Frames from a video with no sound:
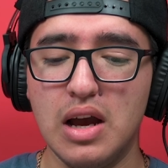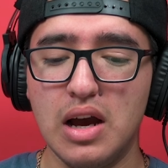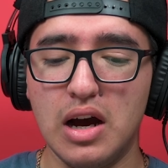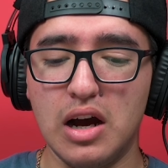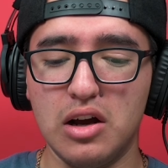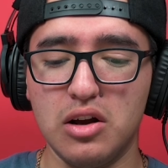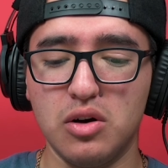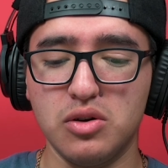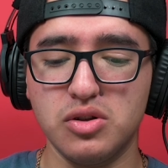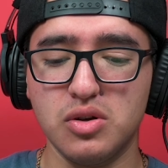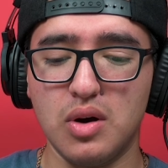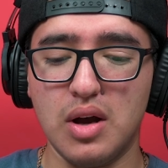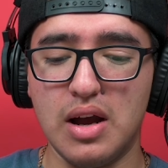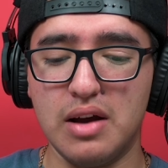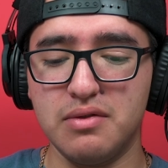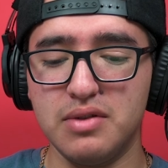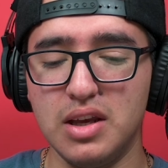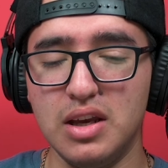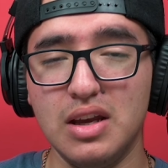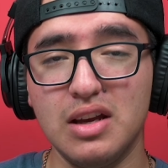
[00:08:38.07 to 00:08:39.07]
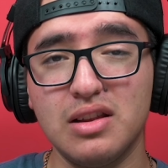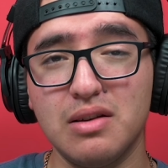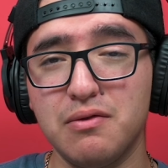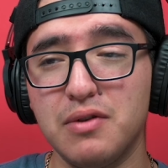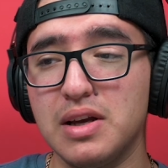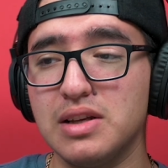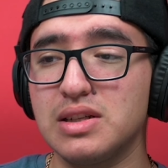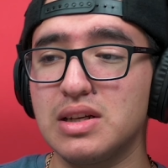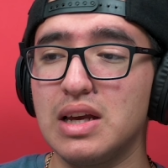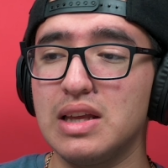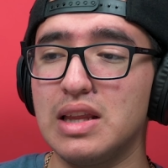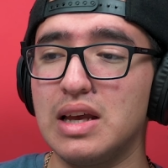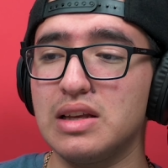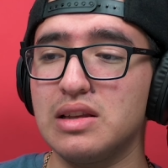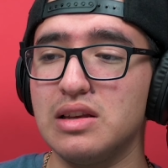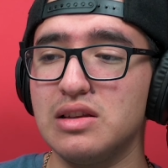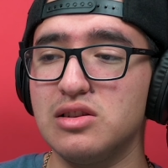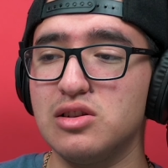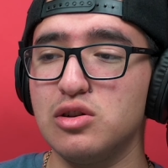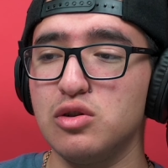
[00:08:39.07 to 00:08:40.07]
I also have the interface
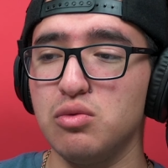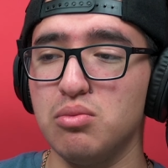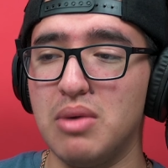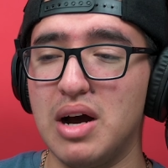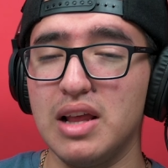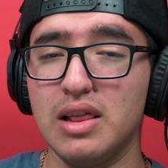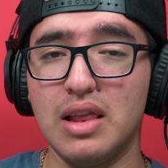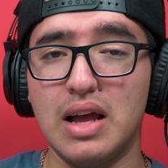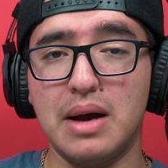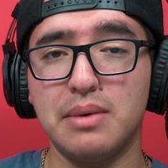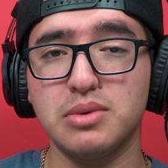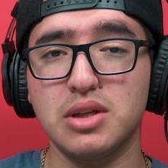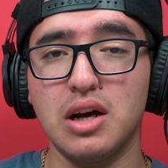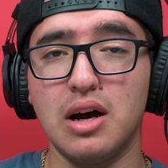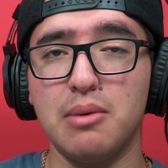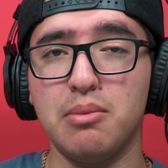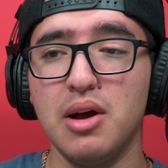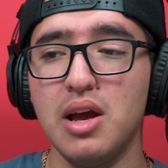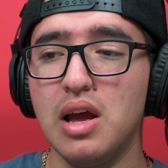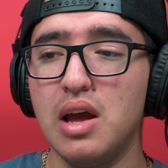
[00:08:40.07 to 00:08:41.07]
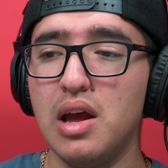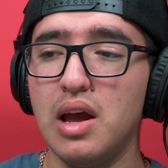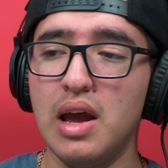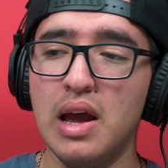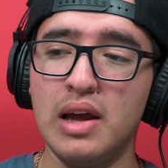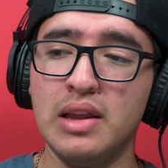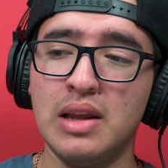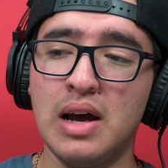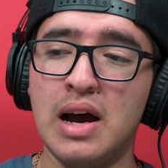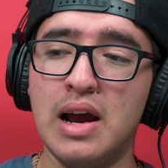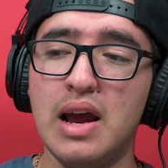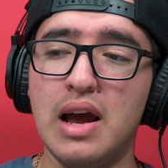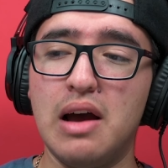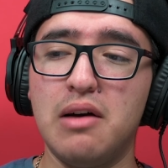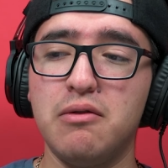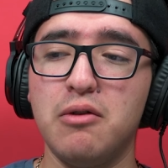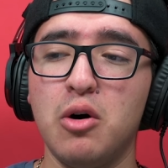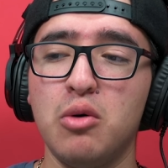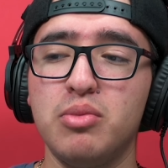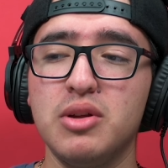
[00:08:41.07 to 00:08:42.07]
connected to my laptop, and I
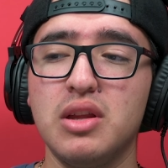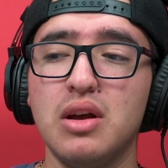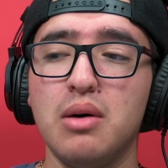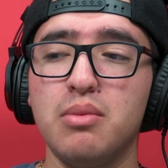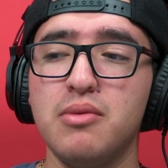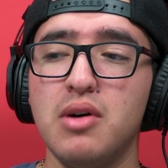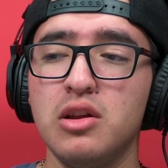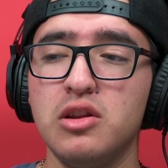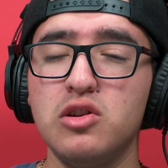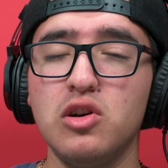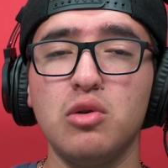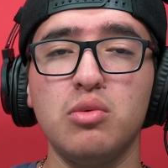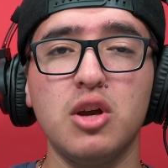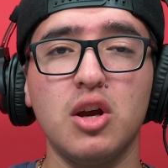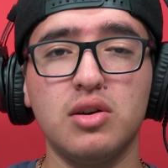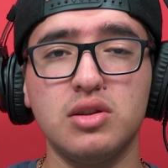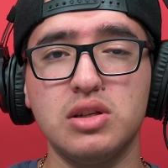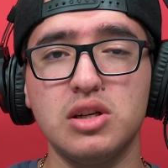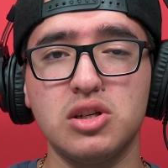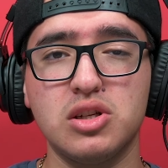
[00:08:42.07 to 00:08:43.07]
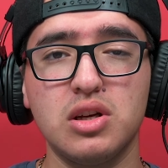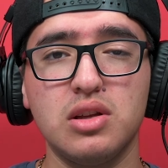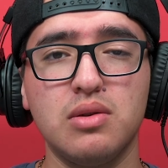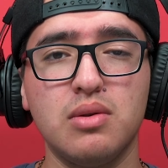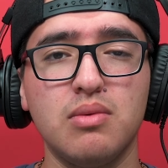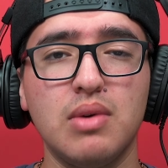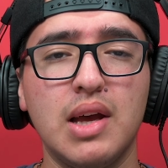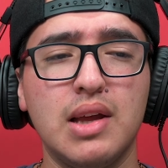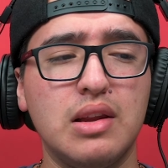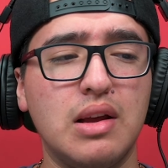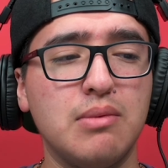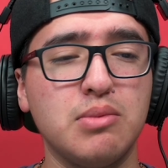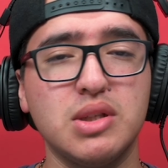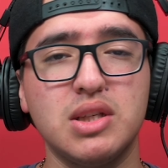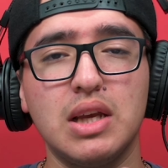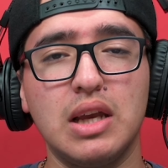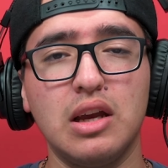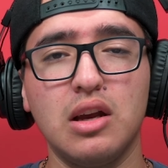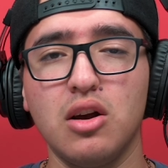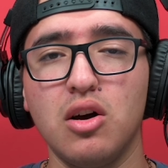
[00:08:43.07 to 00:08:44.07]
have opened up Adobe Audition, and I'm
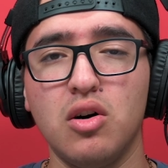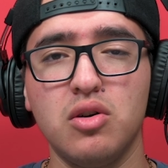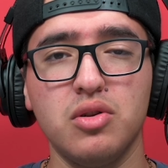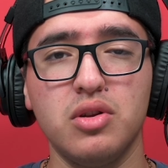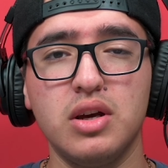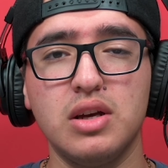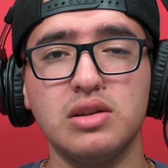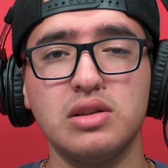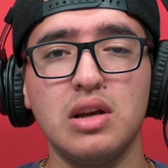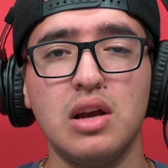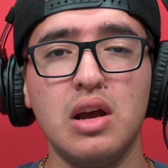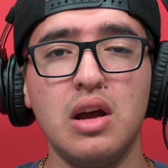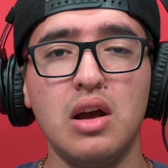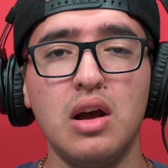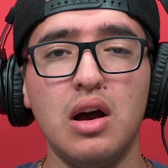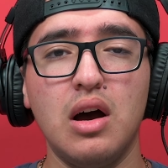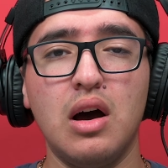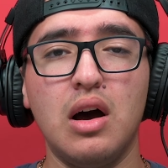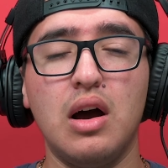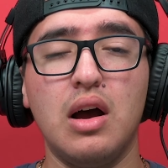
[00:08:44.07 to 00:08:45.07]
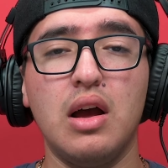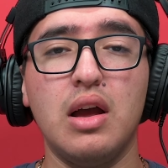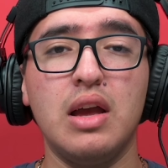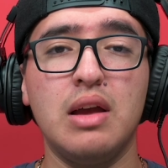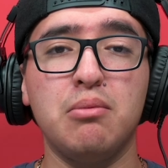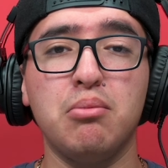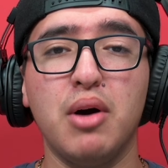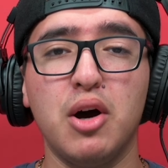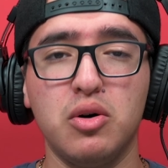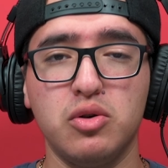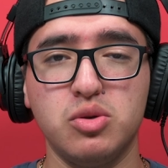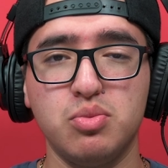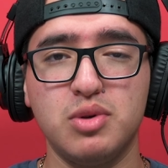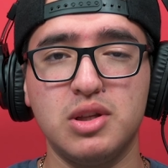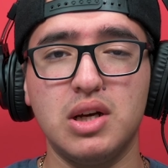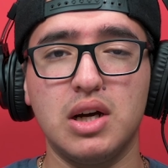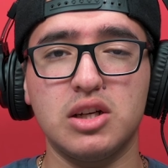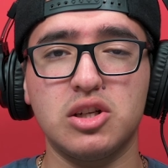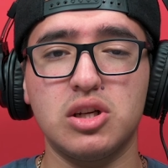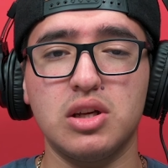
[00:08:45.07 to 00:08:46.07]
syncing all this in
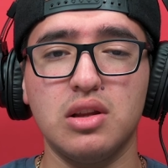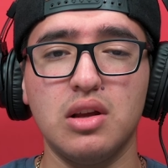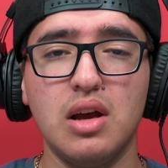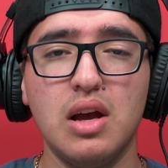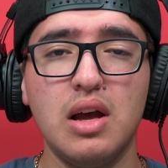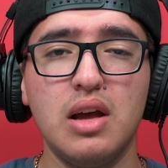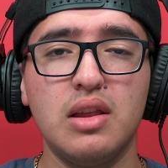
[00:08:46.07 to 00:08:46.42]
post-production.